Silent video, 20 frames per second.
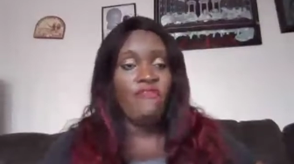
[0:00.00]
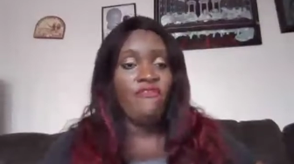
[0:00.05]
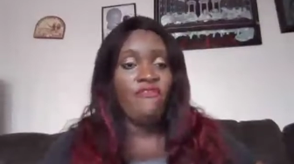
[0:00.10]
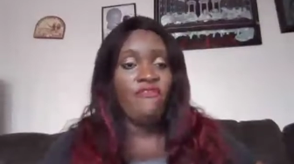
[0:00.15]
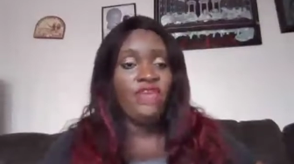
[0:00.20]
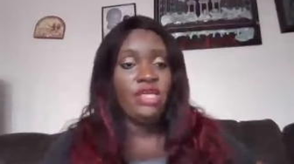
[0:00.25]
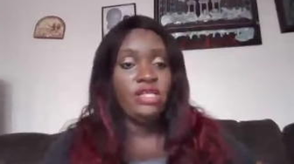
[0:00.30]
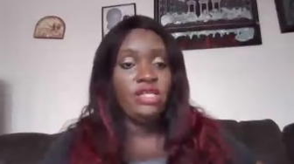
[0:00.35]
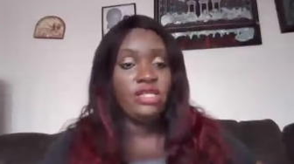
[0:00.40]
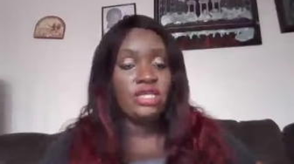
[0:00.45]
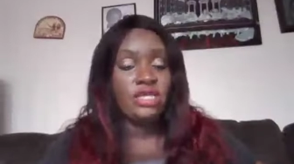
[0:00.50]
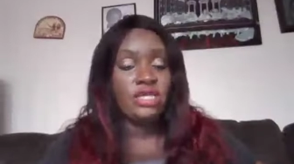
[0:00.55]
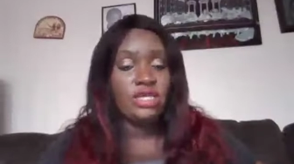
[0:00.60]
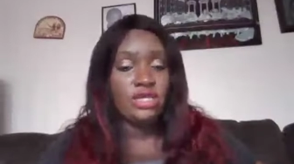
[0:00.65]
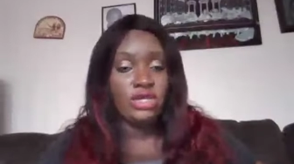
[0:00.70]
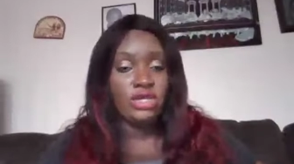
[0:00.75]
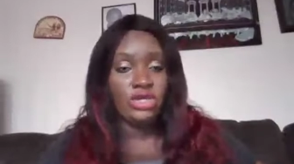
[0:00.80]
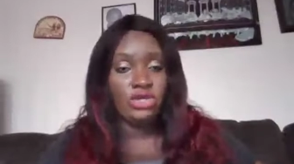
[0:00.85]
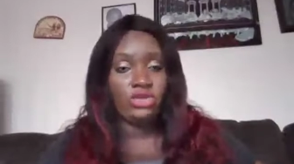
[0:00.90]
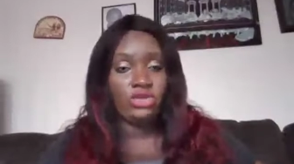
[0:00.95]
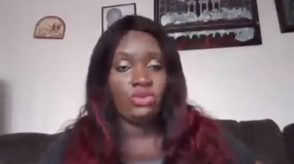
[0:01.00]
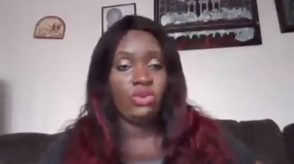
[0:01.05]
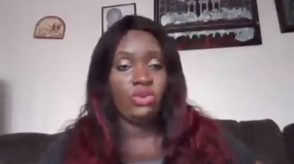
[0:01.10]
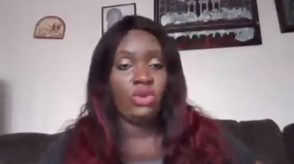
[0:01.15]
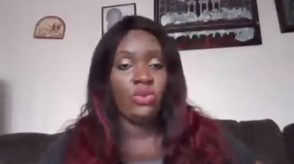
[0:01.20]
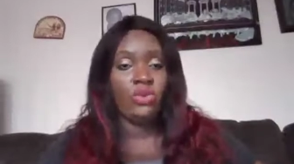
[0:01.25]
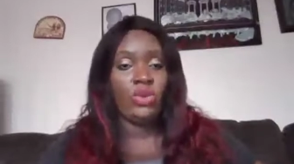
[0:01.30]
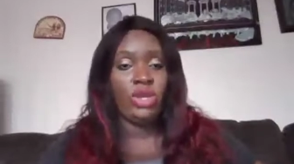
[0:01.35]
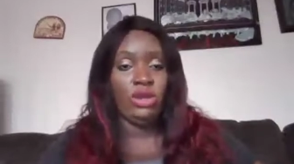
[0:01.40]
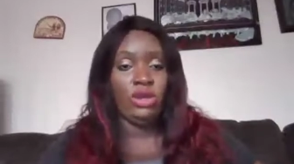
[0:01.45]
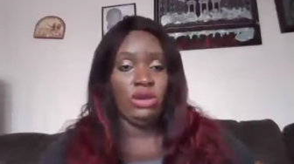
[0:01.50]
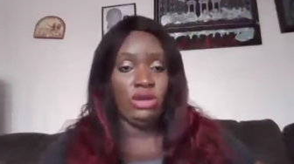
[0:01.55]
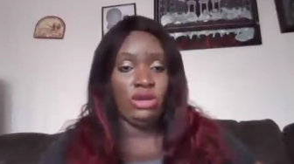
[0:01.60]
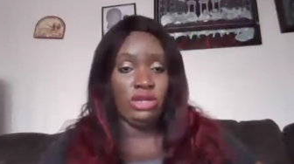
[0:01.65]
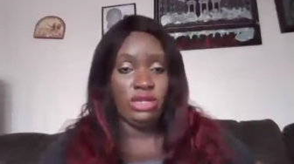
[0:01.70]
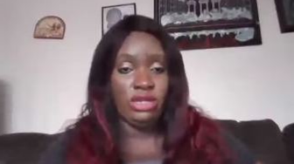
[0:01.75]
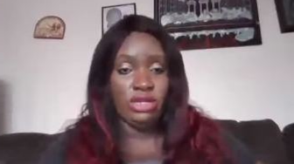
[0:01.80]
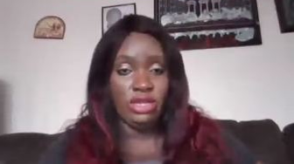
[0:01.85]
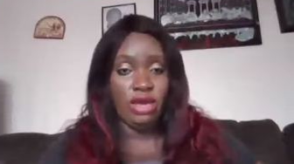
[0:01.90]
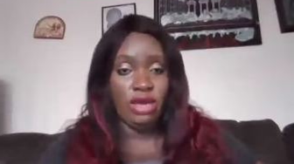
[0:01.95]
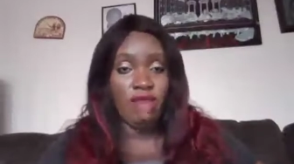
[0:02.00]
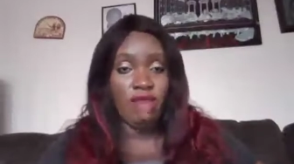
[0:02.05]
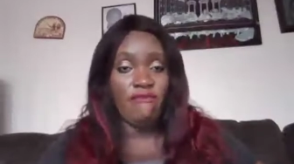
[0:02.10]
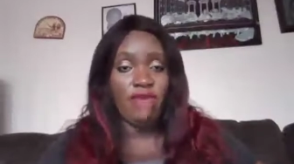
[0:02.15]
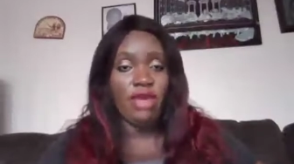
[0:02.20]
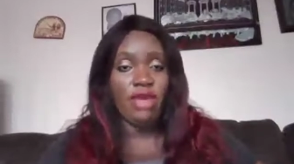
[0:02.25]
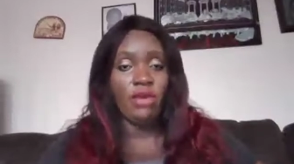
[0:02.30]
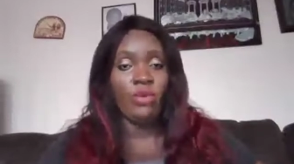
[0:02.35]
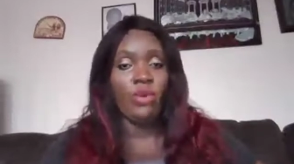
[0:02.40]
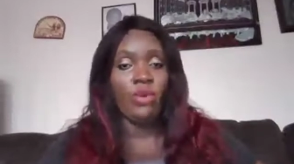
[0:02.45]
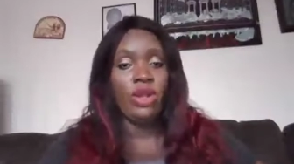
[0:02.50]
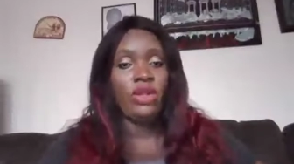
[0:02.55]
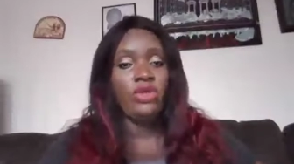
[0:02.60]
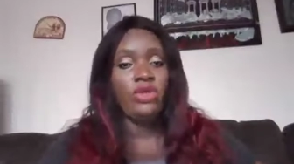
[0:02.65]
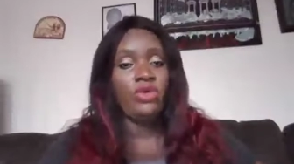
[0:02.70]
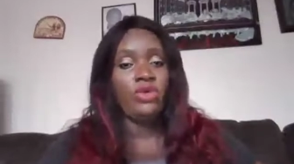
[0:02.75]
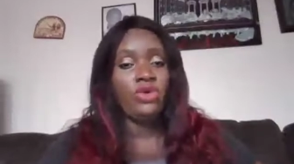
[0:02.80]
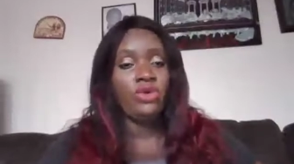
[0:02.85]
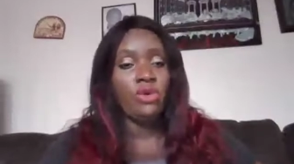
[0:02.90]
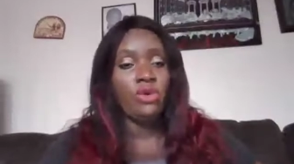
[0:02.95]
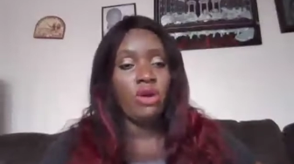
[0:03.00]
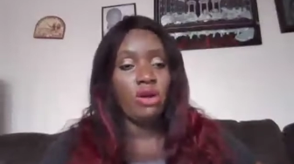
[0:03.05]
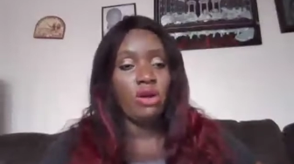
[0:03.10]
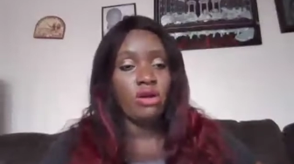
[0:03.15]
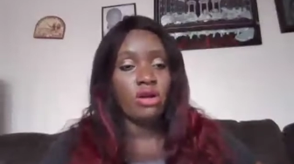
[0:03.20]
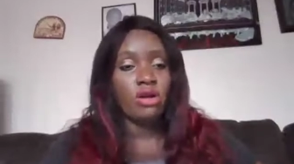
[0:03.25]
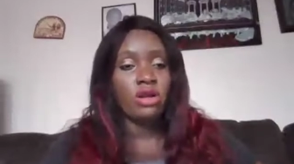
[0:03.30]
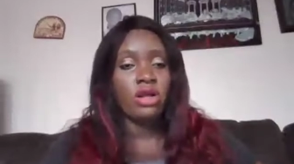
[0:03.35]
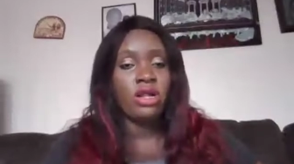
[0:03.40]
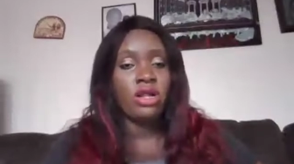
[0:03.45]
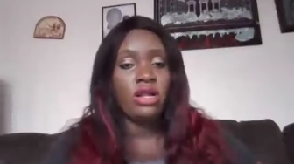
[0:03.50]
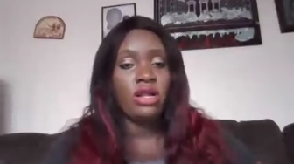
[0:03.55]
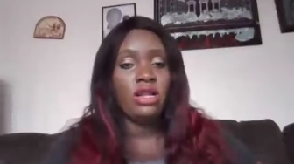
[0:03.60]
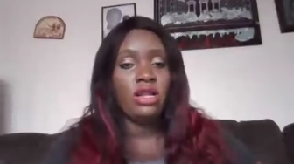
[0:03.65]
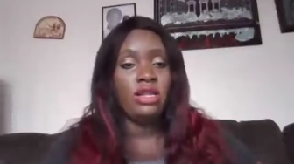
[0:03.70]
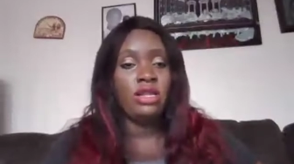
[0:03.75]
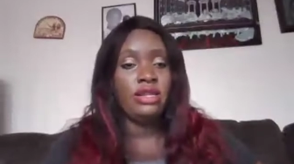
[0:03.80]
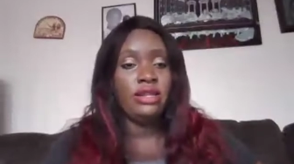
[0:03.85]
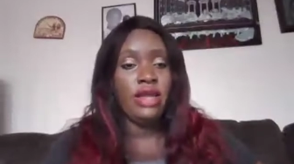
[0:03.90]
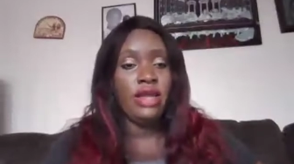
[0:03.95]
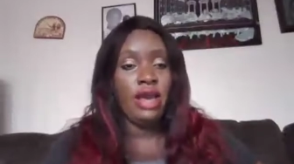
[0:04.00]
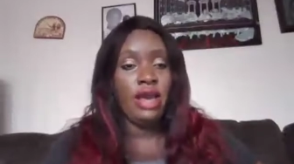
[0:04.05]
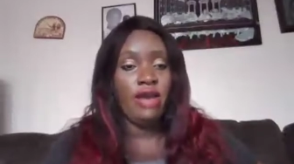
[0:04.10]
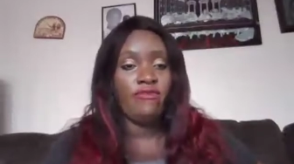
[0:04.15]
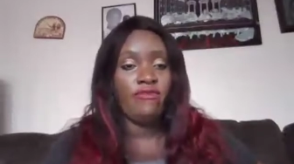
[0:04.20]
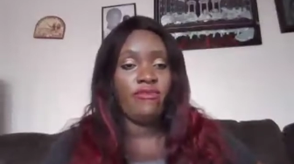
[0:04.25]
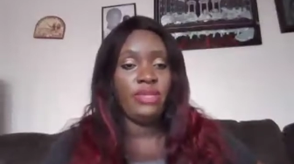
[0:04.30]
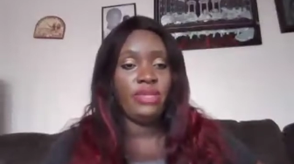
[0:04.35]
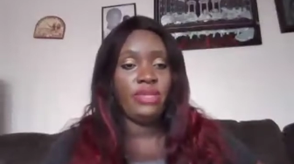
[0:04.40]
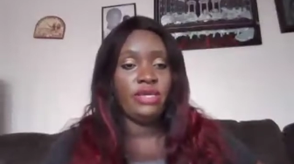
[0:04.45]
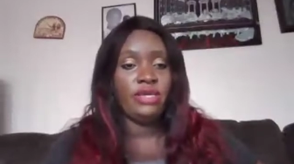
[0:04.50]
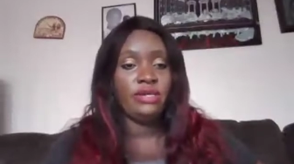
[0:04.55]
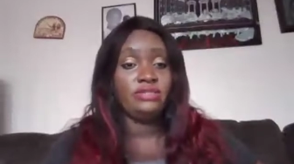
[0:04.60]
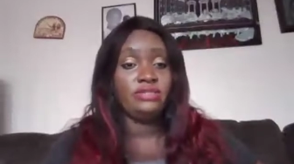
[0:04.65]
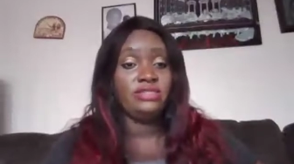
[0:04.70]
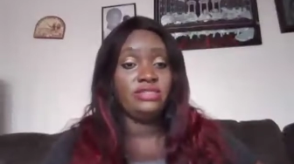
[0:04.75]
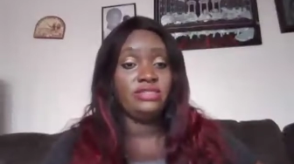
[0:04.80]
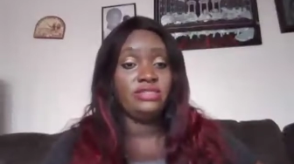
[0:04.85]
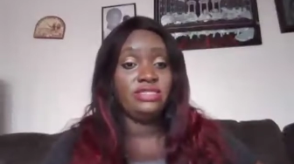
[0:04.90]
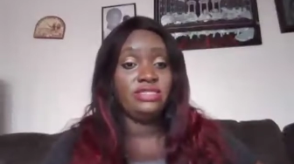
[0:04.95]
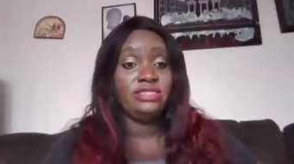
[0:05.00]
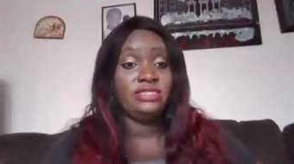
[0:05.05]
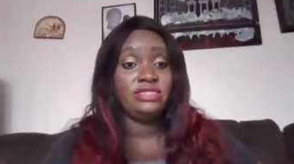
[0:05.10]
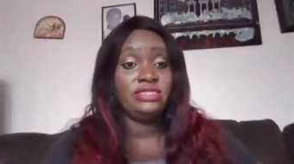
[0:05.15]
We feel good when we are in love. And when you are